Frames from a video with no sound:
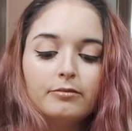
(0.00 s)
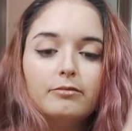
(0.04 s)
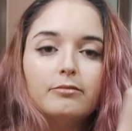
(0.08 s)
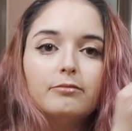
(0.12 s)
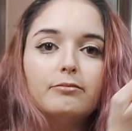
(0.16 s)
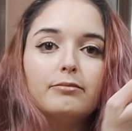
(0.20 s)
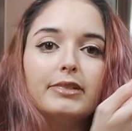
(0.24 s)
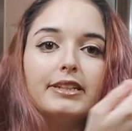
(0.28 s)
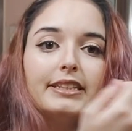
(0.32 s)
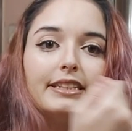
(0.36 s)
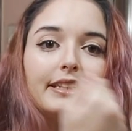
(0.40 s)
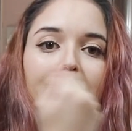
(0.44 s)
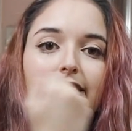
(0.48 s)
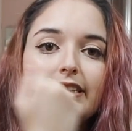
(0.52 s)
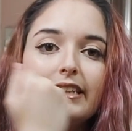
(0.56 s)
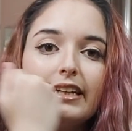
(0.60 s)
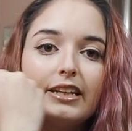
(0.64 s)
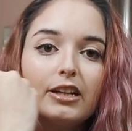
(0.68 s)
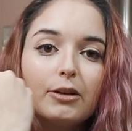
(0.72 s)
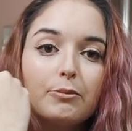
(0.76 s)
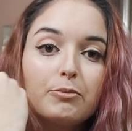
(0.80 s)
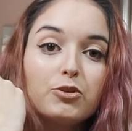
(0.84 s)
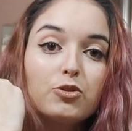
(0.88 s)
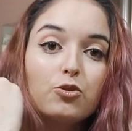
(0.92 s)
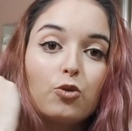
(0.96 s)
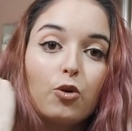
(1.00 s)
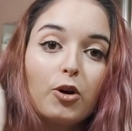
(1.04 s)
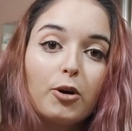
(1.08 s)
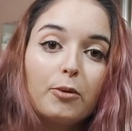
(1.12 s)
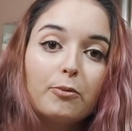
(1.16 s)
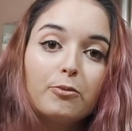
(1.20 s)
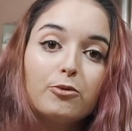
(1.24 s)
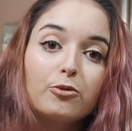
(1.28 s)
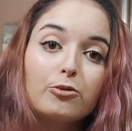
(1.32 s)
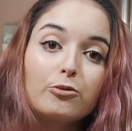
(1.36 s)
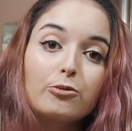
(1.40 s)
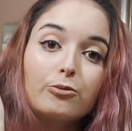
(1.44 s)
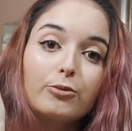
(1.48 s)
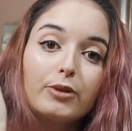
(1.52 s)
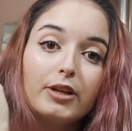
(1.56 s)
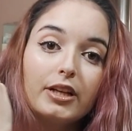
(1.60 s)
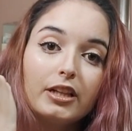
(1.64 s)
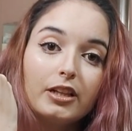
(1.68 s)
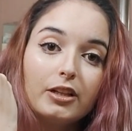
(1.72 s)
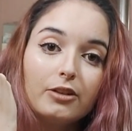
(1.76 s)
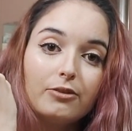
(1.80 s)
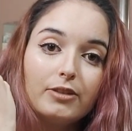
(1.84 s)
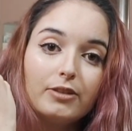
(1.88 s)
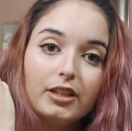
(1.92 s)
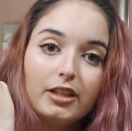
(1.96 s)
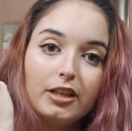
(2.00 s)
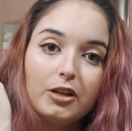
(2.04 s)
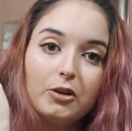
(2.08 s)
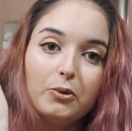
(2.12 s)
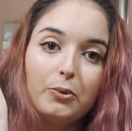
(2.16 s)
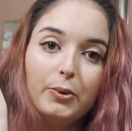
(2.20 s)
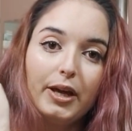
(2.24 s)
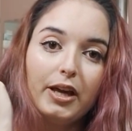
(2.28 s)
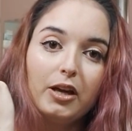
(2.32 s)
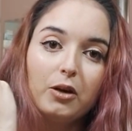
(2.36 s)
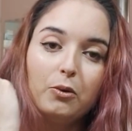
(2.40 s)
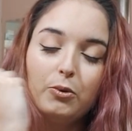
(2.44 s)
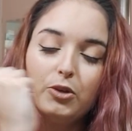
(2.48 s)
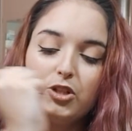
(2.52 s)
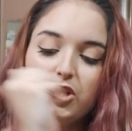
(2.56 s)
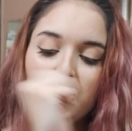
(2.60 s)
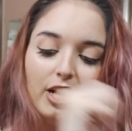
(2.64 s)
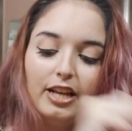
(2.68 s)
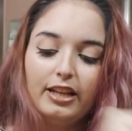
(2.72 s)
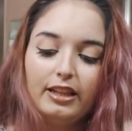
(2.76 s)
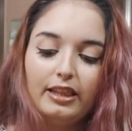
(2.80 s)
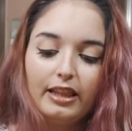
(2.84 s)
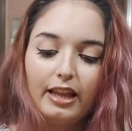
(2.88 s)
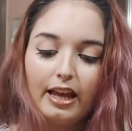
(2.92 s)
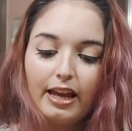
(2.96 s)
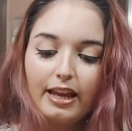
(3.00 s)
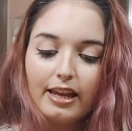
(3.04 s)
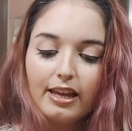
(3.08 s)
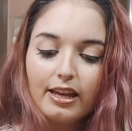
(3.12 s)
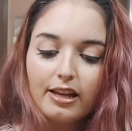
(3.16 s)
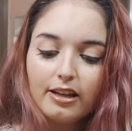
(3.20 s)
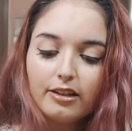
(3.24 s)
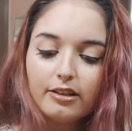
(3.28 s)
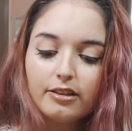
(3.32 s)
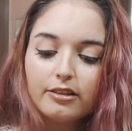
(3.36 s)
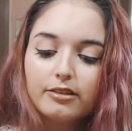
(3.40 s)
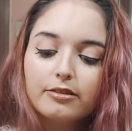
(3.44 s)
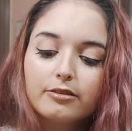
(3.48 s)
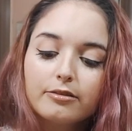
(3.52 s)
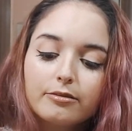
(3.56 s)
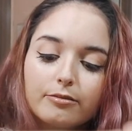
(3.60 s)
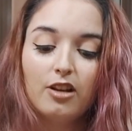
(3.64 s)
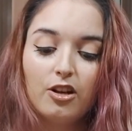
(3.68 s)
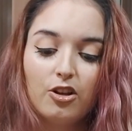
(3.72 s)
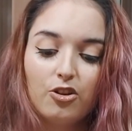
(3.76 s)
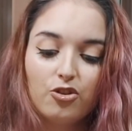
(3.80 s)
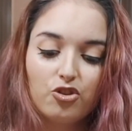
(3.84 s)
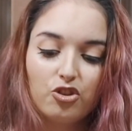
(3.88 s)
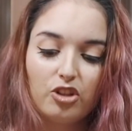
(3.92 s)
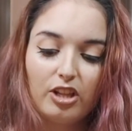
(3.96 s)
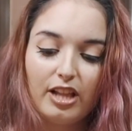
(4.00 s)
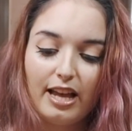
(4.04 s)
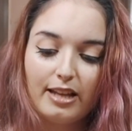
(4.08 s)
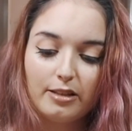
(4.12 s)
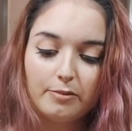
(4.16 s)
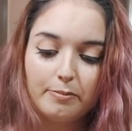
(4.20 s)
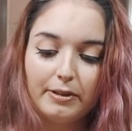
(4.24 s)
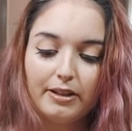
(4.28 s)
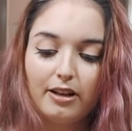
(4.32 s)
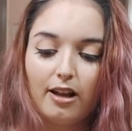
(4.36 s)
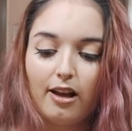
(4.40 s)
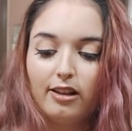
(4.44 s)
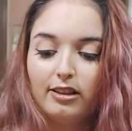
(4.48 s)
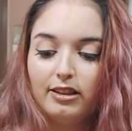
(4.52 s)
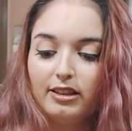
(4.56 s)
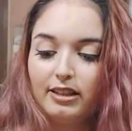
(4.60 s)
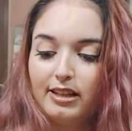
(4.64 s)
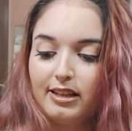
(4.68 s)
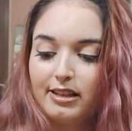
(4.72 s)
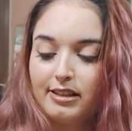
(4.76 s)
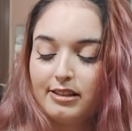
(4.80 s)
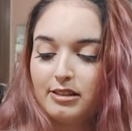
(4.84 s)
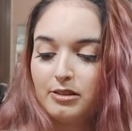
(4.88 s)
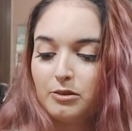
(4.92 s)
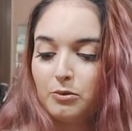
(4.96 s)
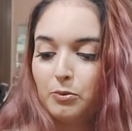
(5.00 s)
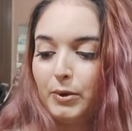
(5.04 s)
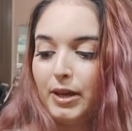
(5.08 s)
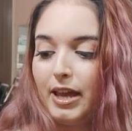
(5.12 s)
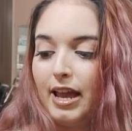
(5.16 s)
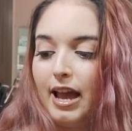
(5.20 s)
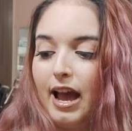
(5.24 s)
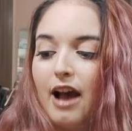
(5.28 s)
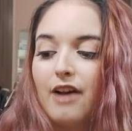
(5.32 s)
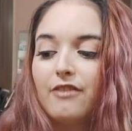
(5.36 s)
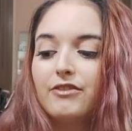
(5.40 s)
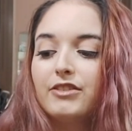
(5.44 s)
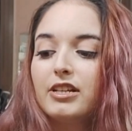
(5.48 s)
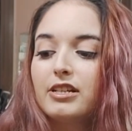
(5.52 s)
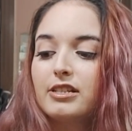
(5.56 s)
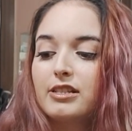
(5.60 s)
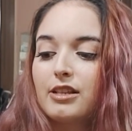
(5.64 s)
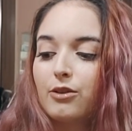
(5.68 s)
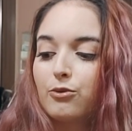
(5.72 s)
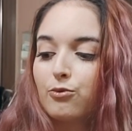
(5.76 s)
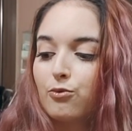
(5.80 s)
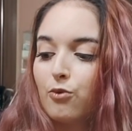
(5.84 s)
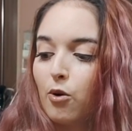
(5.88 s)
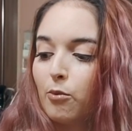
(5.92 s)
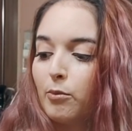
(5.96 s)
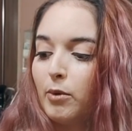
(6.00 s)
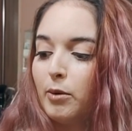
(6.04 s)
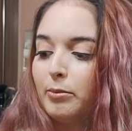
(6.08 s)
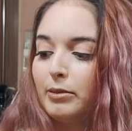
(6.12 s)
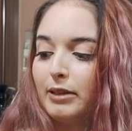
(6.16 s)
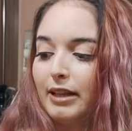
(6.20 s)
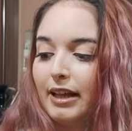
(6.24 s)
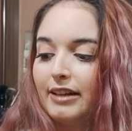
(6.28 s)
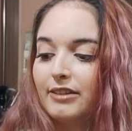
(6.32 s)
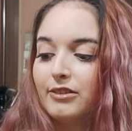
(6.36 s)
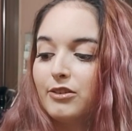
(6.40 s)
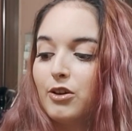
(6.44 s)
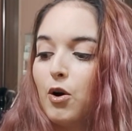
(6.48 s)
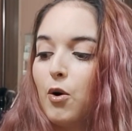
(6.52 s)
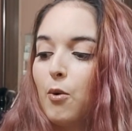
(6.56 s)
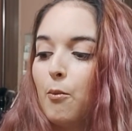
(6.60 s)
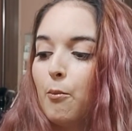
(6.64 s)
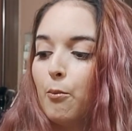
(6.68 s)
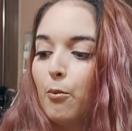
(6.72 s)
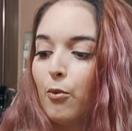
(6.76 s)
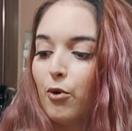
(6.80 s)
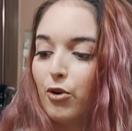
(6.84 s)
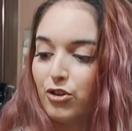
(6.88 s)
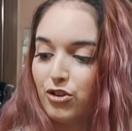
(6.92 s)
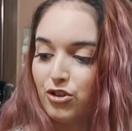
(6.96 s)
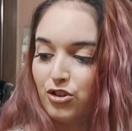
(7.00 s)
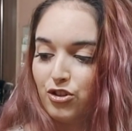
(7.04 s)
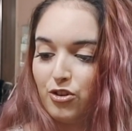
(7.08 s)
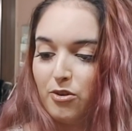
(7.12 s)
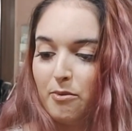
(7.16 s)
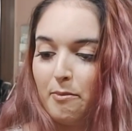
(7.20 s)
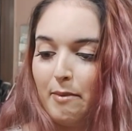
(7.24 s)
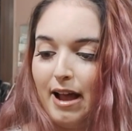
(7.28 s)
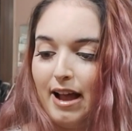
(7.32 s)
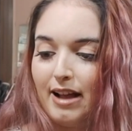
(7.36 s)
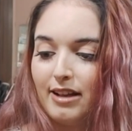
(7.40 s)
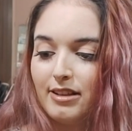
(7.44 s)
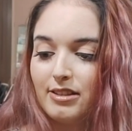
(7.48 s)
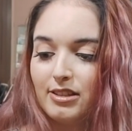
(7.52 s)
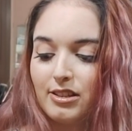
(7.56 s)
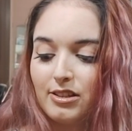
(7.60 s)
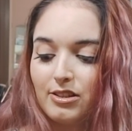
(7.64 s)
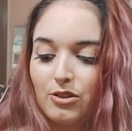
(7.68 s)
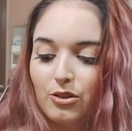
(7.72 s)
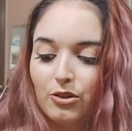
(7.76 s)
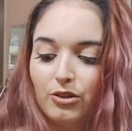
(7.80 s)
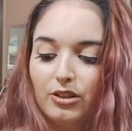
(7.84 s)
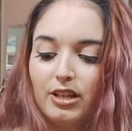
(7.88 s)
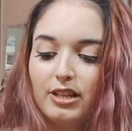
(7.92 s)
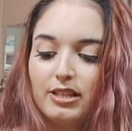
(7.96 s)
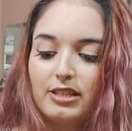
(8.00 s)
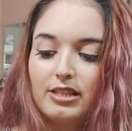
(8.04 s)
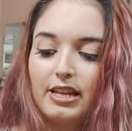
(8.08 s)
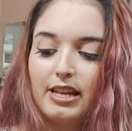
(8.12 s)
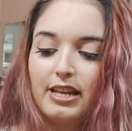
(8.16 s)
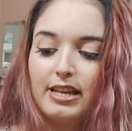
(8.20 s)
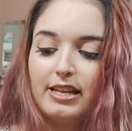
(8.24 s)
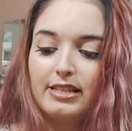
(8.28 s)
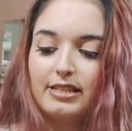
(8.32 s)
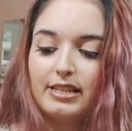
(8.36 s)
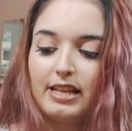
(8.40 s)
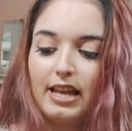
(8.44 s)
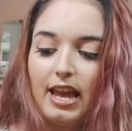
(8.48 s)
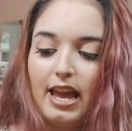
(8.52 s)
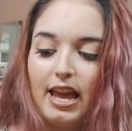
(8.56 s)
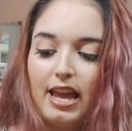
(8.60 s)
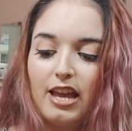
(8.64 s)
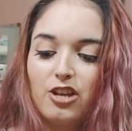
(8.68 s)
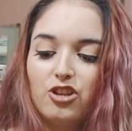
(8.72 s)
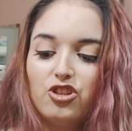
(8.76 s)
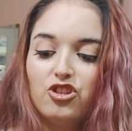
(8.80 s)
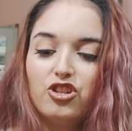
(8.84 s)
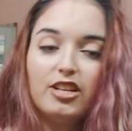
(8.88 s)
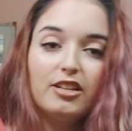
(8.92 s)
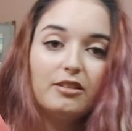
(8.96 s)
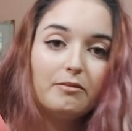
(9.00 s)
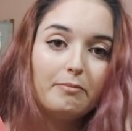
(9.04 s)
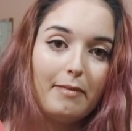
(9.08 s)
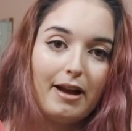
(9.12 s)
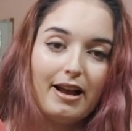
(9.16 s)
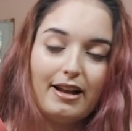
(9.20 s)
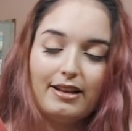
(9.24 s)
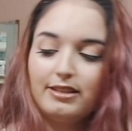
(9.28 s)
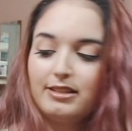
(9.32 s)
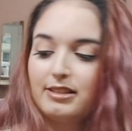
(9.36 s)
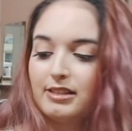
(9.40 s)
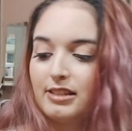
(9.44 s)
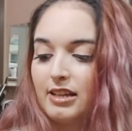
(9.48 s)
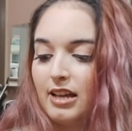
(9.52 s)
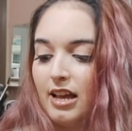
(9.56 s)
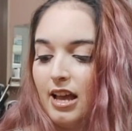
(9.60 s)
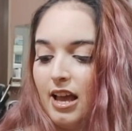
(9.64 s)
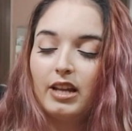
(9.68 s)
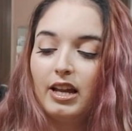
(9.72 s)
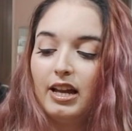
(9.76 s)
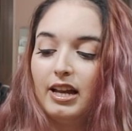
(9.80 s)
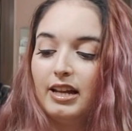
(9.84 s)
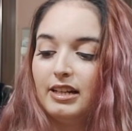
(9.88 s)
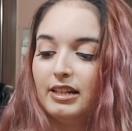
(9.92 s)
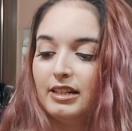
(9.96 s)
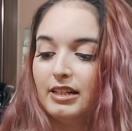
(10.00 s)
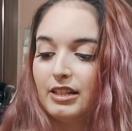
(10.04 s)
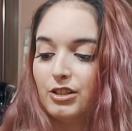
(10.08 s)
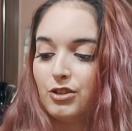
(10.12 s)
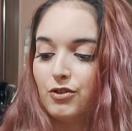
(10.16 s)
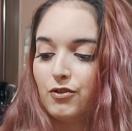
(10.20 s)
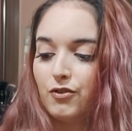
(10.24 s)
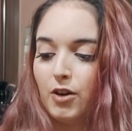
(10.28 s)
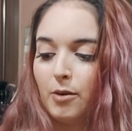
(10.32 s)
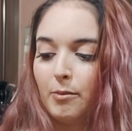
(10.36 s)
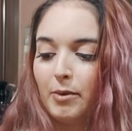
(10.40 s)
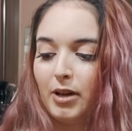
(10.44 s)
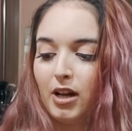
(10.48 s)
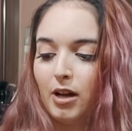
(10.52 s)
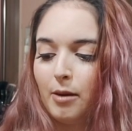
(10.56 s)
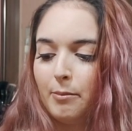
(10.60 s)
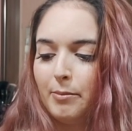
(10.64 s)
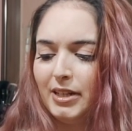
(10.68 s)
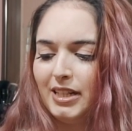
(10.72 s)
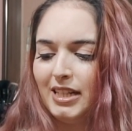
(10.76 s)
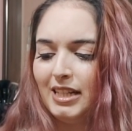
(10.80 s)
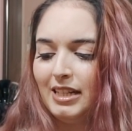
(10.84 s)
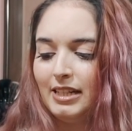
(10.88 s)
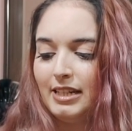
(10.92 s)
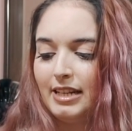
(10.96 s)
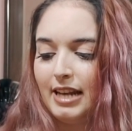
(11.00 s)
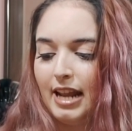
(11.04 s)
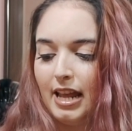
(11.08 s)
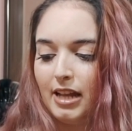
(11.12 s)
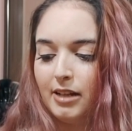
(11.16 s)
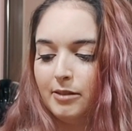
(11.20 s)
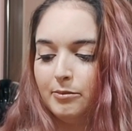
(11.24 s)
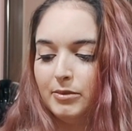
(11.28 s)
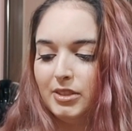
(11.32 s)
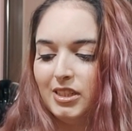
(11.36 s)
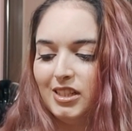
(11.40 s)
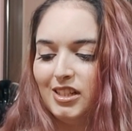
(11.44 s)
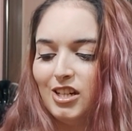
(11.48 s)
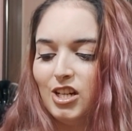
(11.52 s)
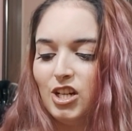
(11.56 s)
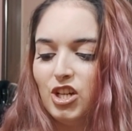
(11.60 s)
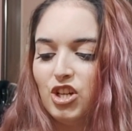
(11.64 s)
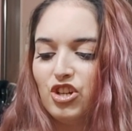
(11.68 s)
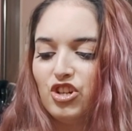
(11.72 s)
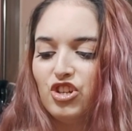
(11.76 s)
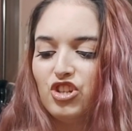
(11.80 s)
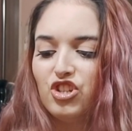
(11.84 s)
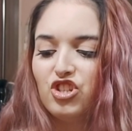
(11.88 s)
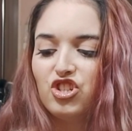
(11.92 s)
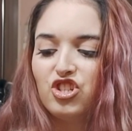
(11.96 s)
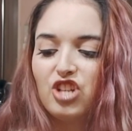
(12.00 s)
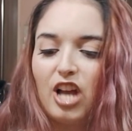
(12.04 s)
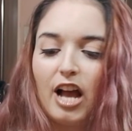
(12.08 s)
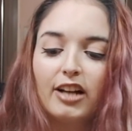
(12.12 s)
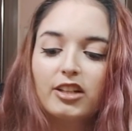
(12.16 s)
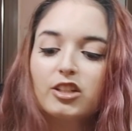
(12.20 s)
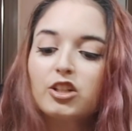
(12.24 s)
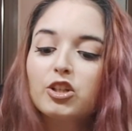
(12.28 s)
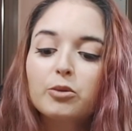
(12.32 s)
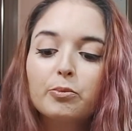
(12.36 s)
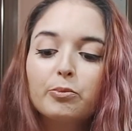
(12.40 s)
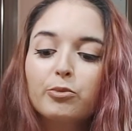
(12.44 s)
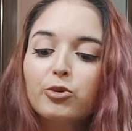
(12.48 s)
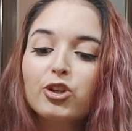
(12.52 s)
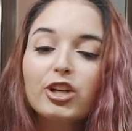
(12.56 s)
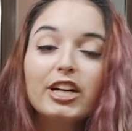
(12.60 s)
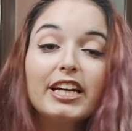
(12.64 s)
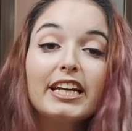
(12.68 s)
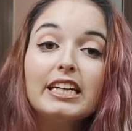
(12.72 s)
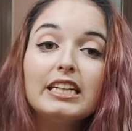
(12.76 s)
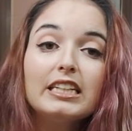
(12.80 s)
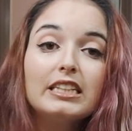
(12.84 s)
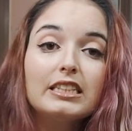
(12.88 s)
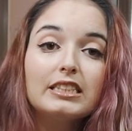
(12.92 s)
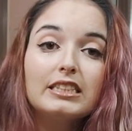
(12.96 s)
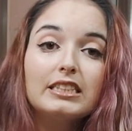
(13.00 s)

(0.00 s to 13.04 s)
But it did absorb really, really quick, which I like. So last but not least, we have this Aroma Blend Moisture Mask. So this is a sheet mask, and it is from a company named Shankpri.